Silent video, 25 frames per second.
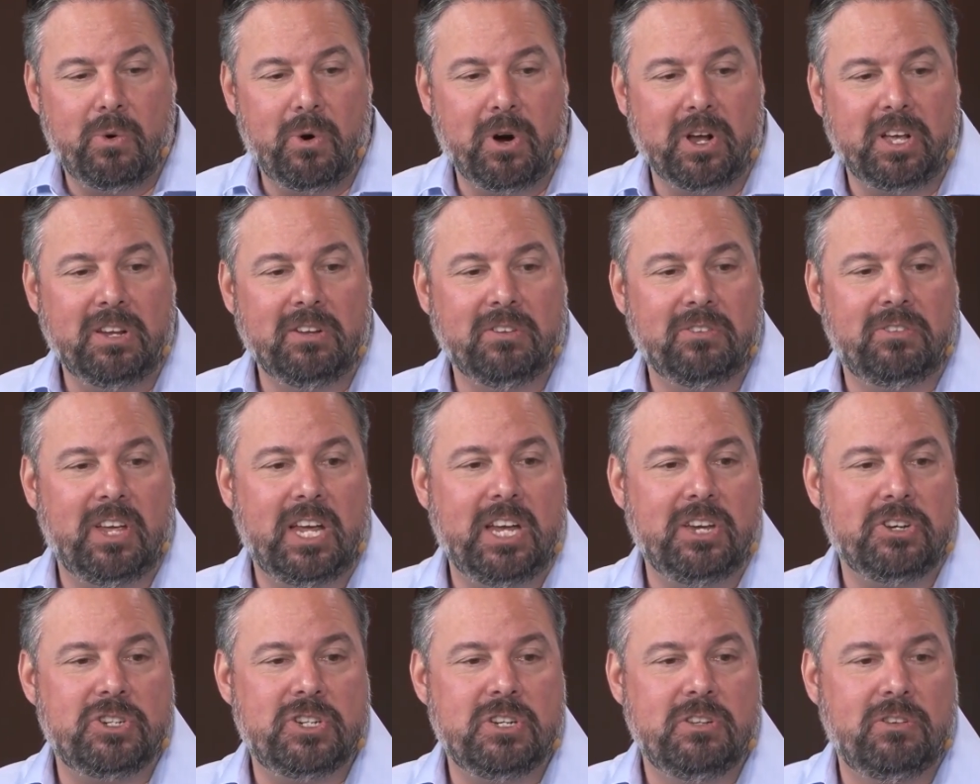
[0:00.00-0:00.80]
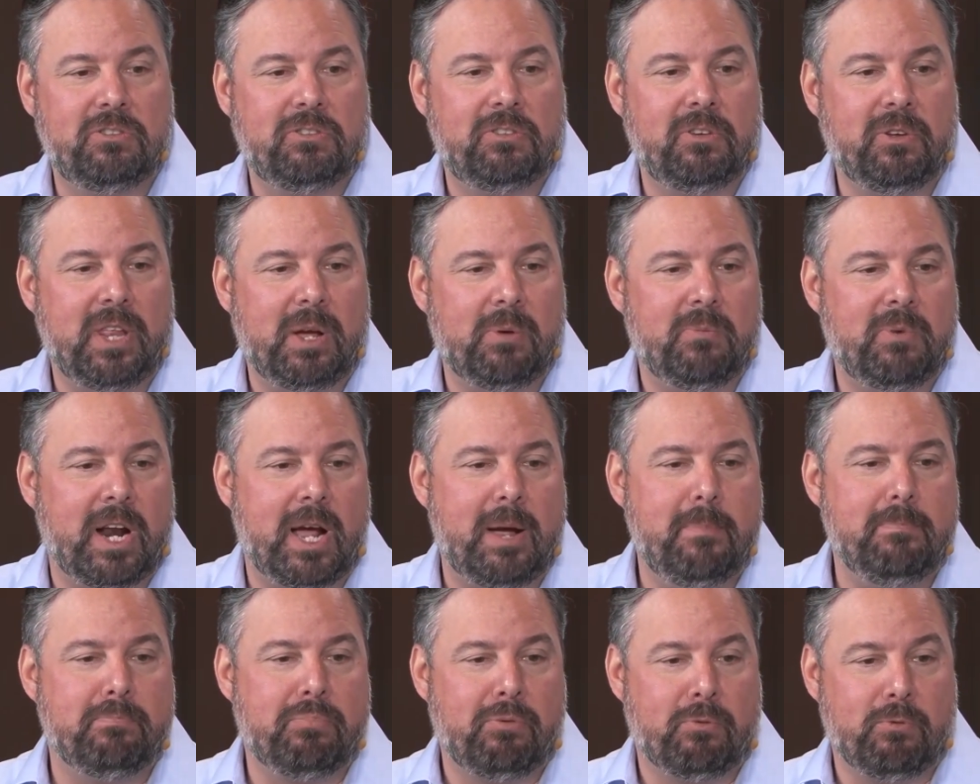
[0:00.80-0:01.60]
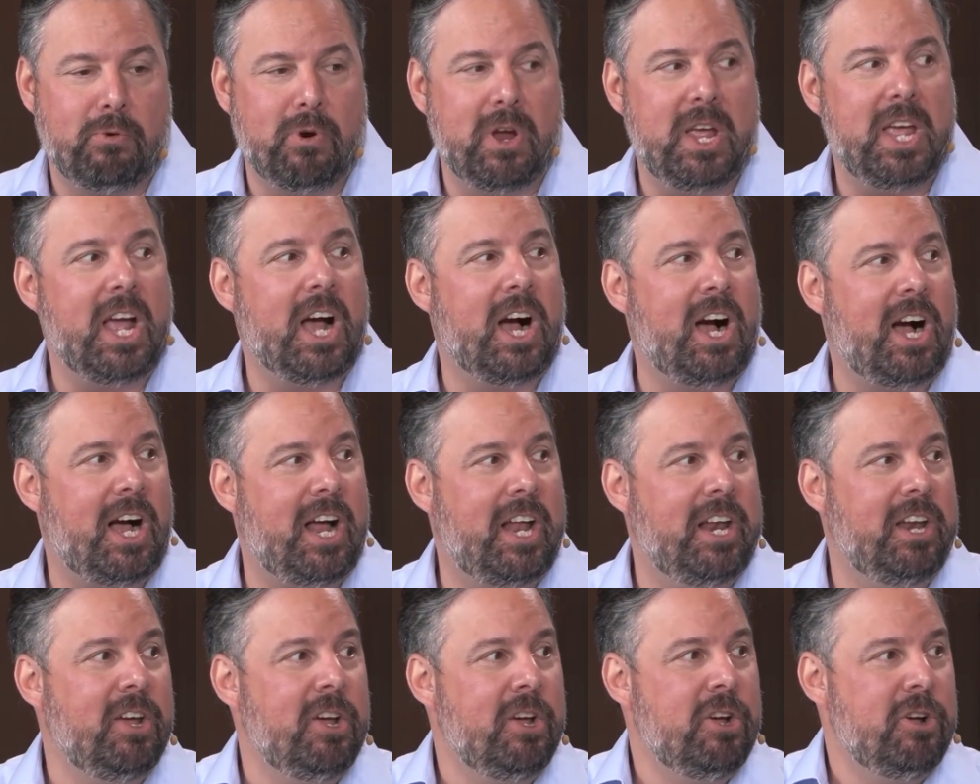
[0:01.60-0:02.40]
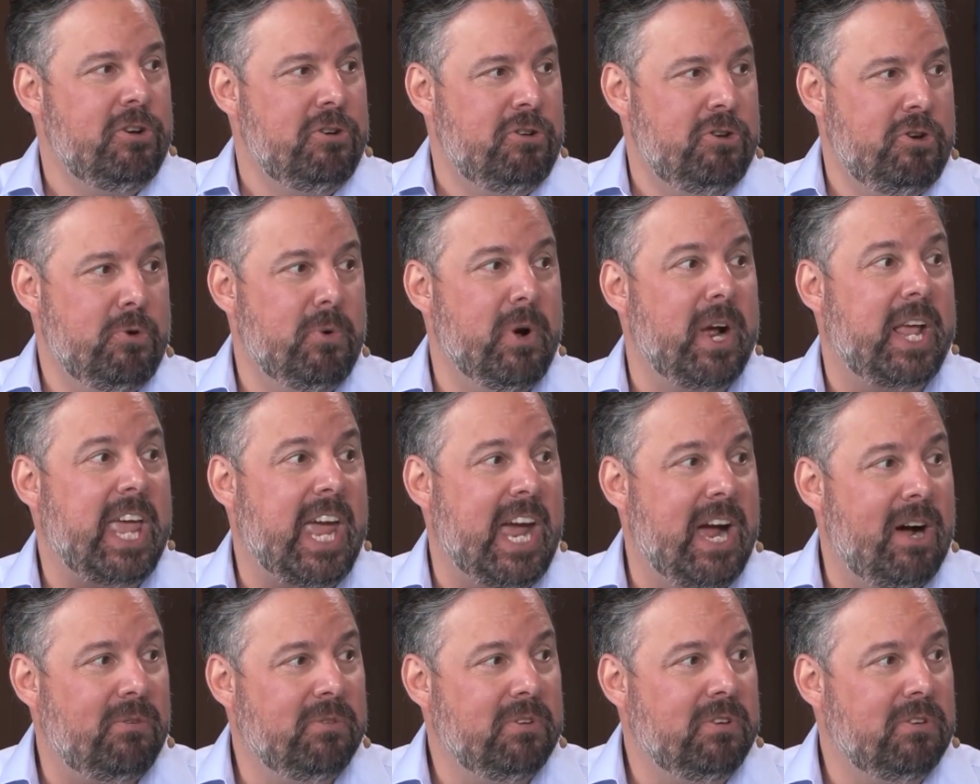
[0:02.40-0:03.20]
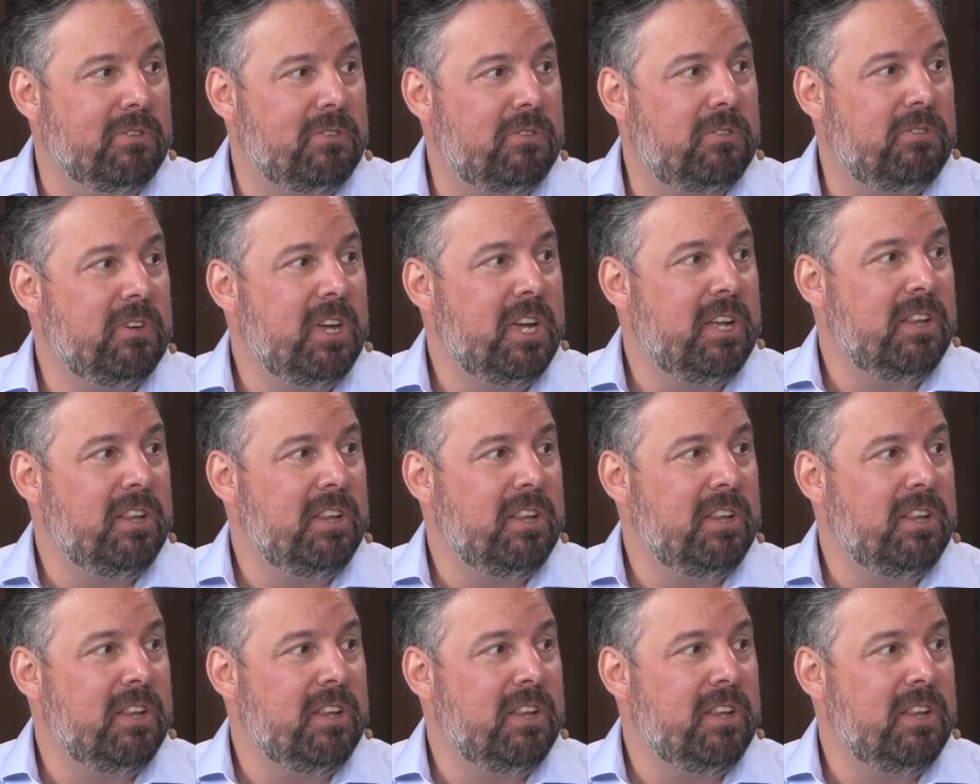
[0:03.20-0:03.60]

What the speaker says: organization so that when I bring on new accountants,